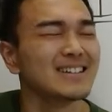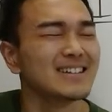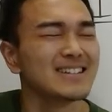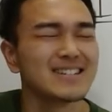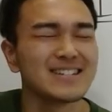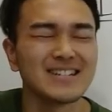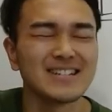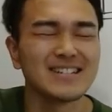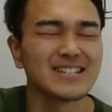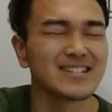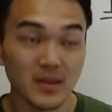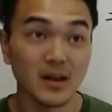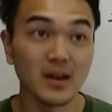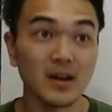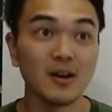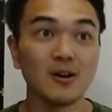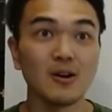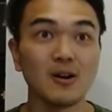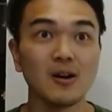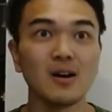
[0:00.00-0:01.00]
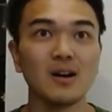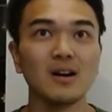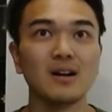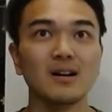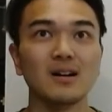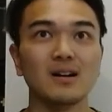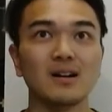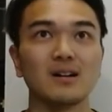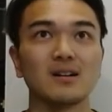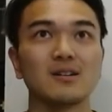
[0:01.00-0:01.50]
Jesus.
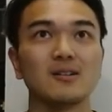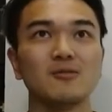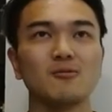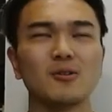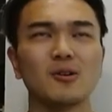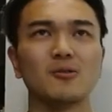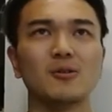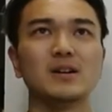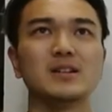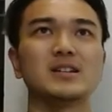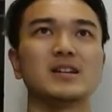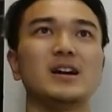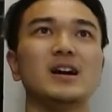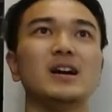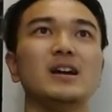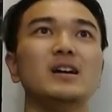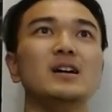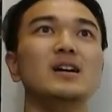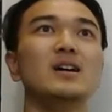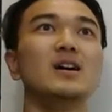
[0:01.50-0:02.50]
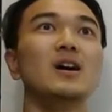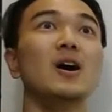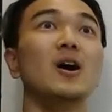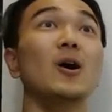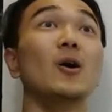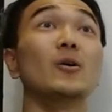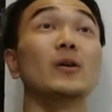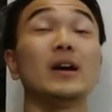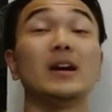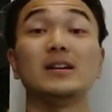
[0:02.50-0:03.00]
Ugh. Where was I?
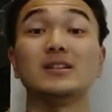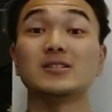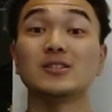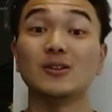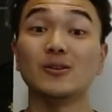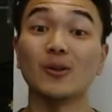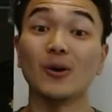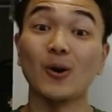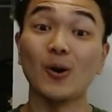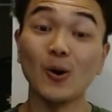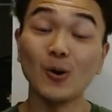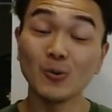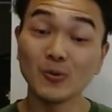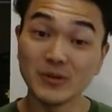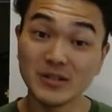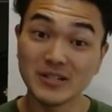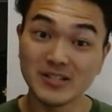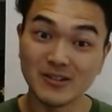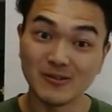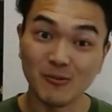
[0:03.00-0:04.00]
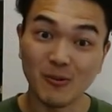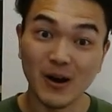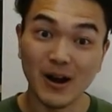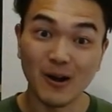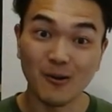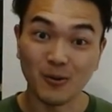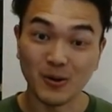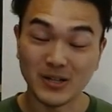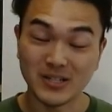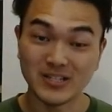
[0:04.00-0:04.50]
Okay, so the whole reason why I
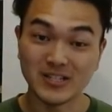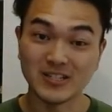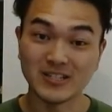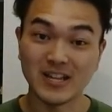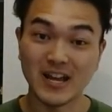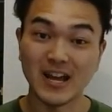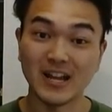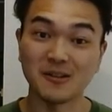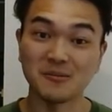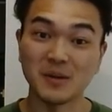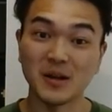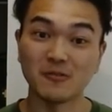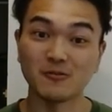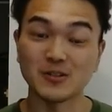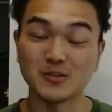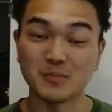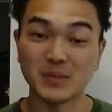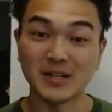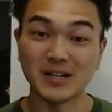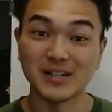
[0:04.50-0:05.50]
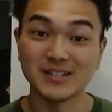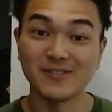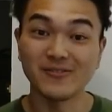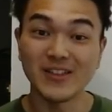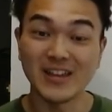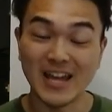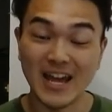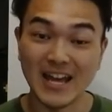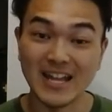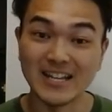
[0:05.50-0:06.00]
watched this anime was because of
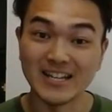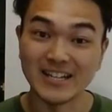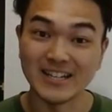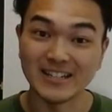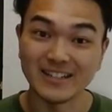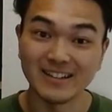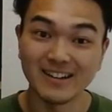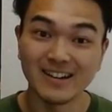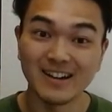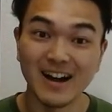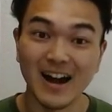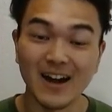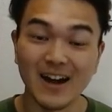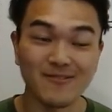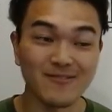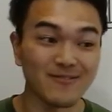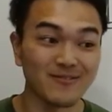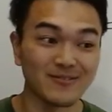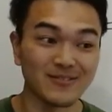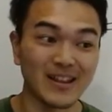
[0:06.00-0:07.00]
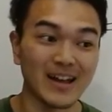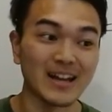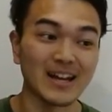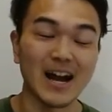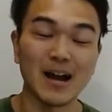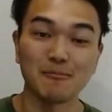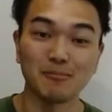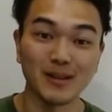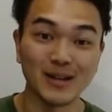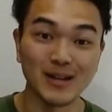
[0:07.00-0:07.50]
the ending. I
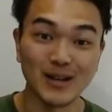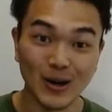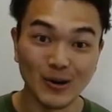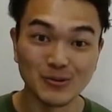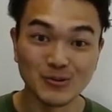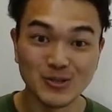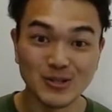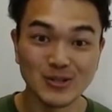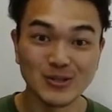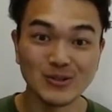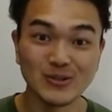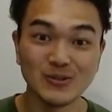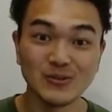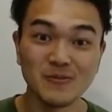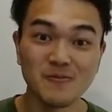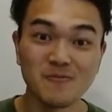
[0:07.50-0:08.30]
play Osu,